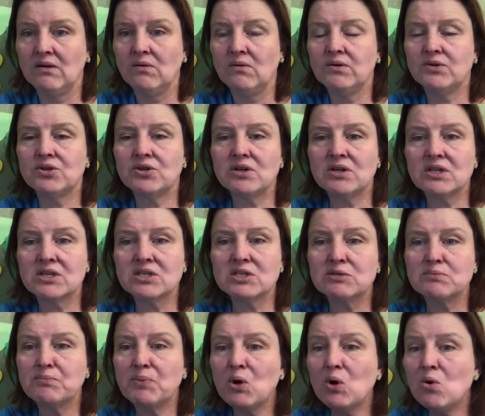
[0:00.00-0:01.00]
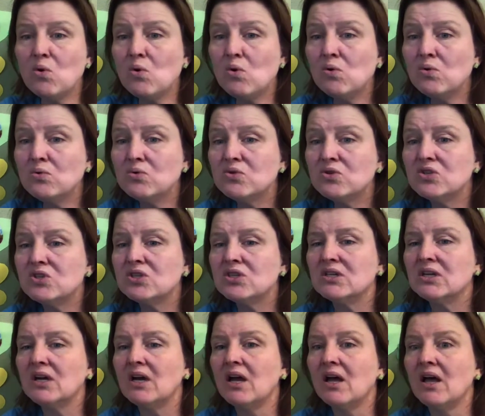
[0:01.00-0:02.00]
which exposed
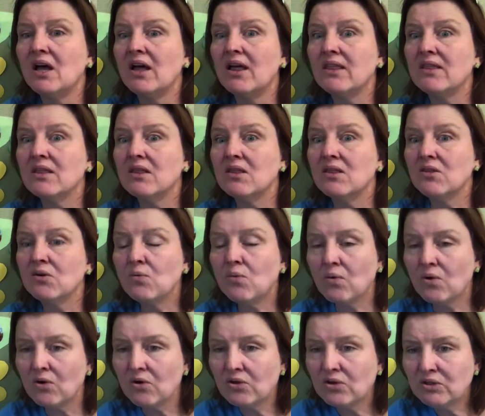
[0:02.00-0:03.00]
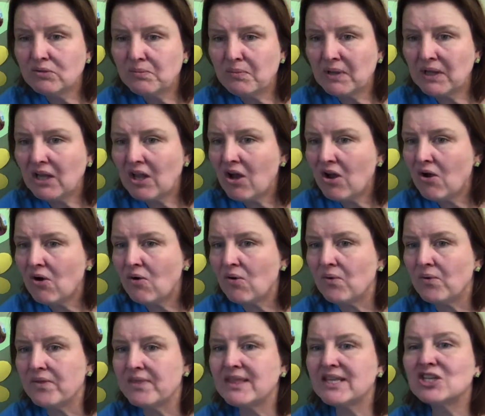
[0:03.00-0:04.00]
the world below,
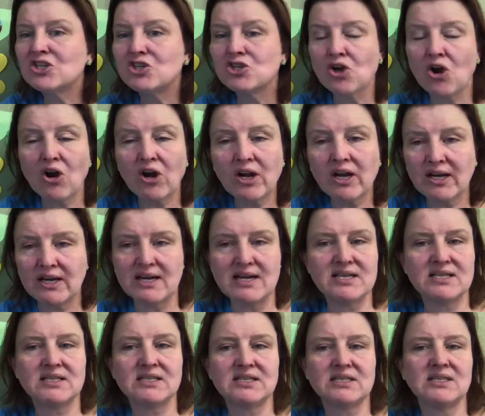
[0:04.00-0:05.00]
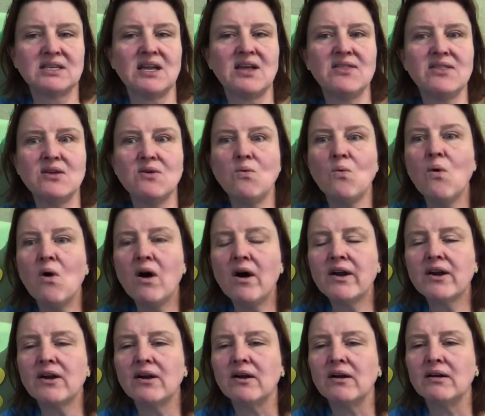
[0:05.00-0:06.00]
the darkness and the
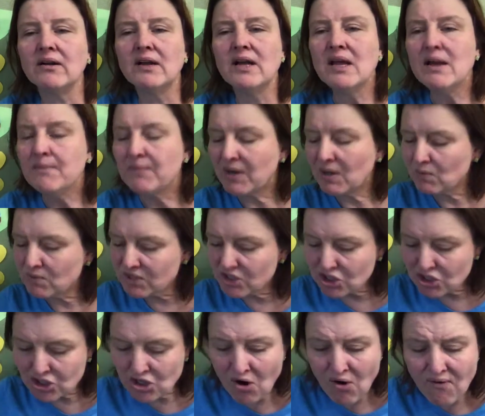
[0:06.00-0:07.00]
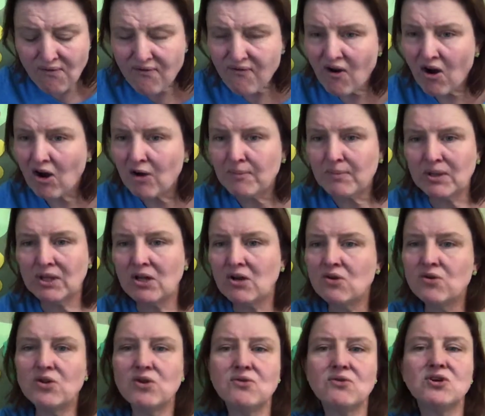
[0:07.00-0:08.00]
water. But it was so far below
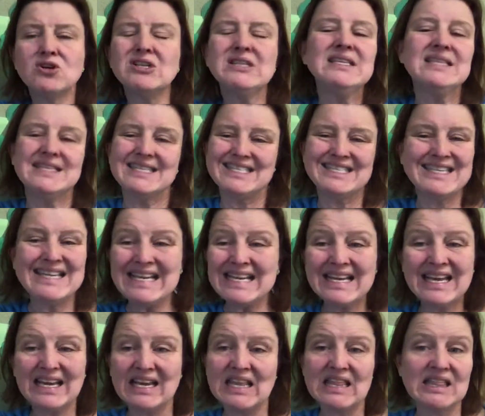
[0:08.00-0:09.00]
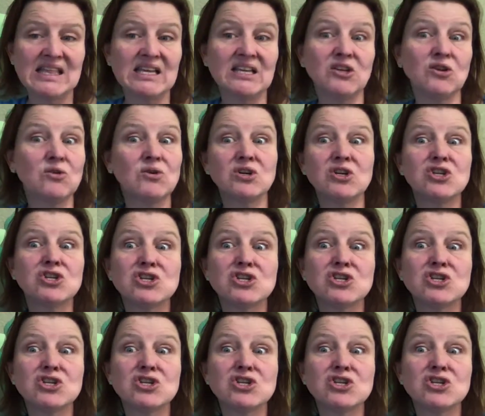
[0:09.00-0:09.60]
you couldn't see anything. You could